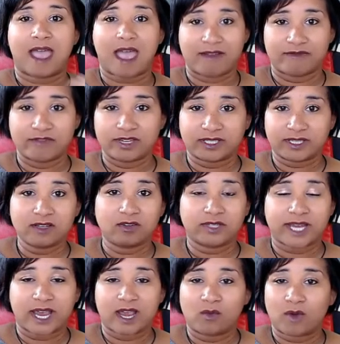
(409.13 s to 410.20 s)
every single
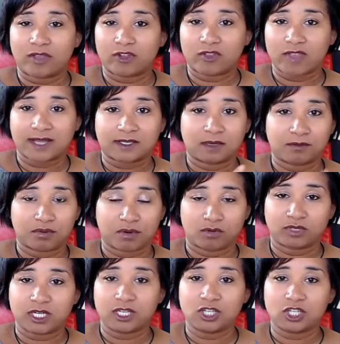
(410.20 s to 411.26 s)
day, whether that's in
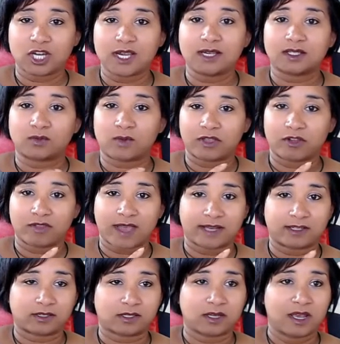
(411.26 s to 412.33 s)
protein shakes, whether
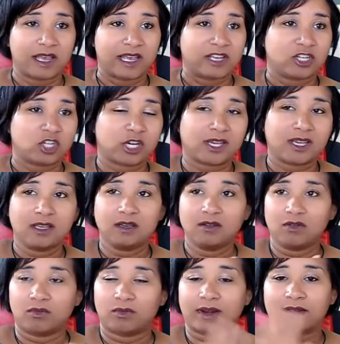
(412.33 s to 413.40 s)
that's
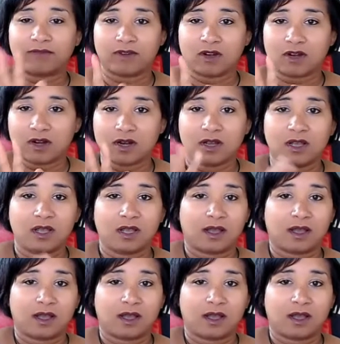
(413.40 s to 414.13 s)
chicken, whatever.